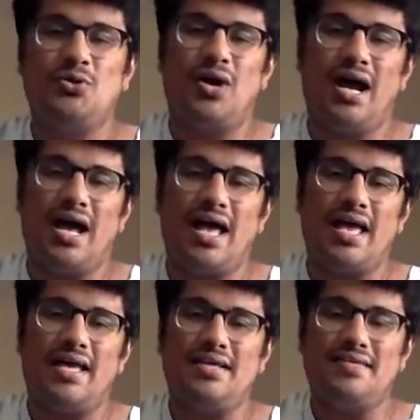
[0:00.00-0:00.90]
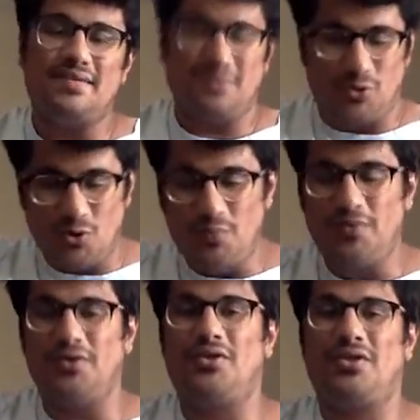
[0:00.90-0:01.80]
right? So some of the
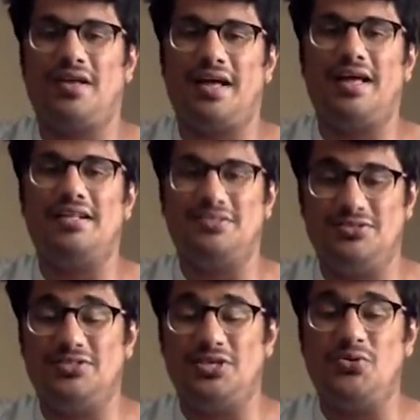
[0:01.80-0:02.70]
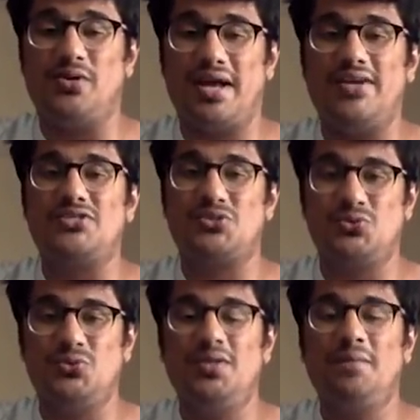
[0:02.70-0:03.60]
basic things would be also covered.
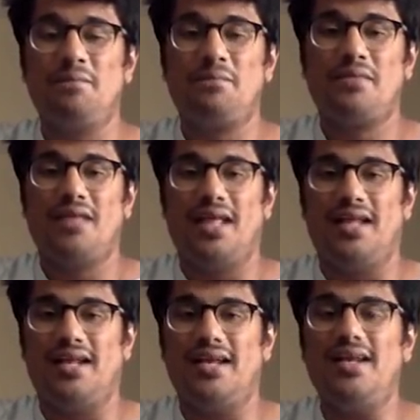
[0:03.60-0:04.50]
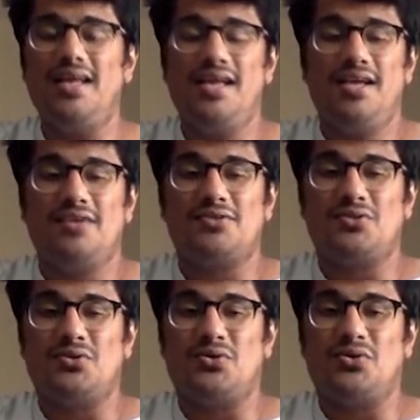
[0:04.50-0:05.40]
So I hope
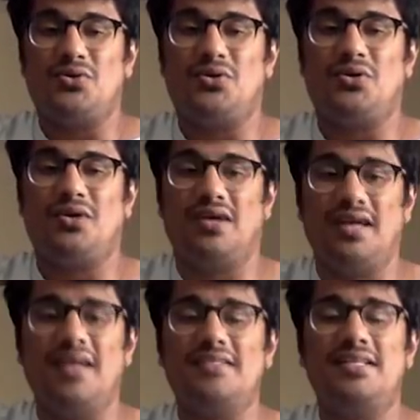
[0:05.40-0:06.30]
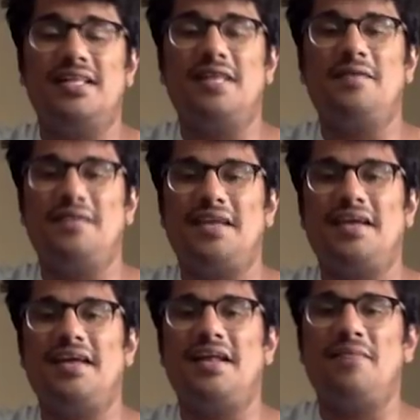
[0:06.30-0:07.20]
I'll see you guys soon,
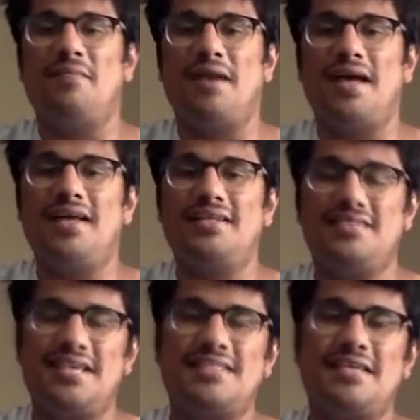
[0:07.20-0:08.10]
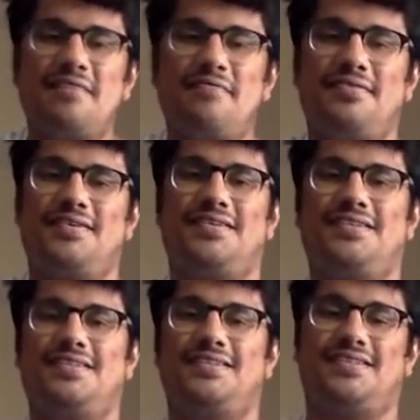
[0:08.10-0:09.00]
right?
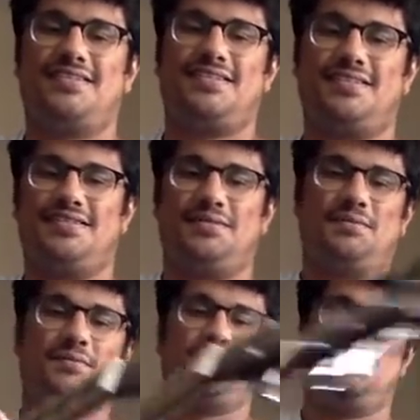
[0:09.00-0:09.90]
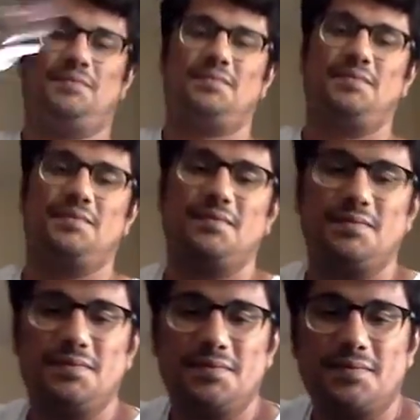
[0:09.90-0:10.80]
So yeah, till then, take care
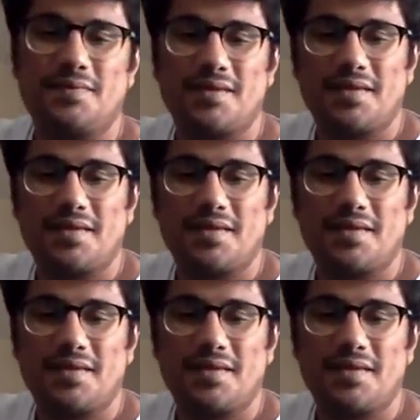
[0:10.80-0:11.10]
and bye.